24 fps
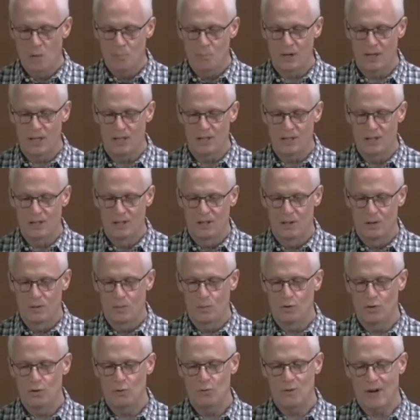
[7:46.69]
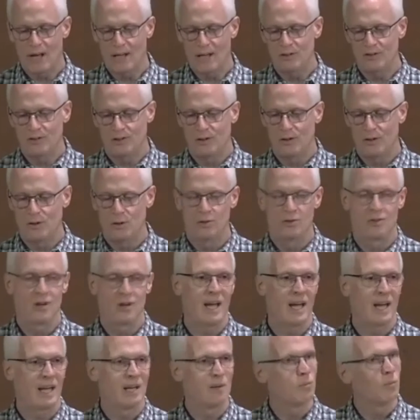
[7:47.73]
but would you volunteer your
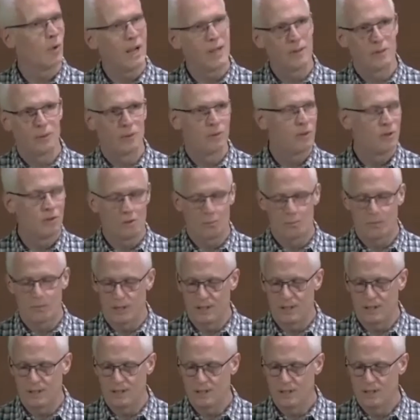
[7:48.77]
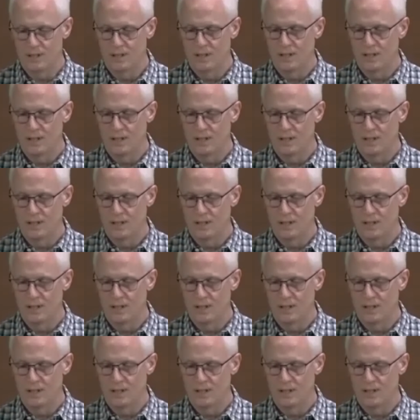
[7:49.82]
time rather than your money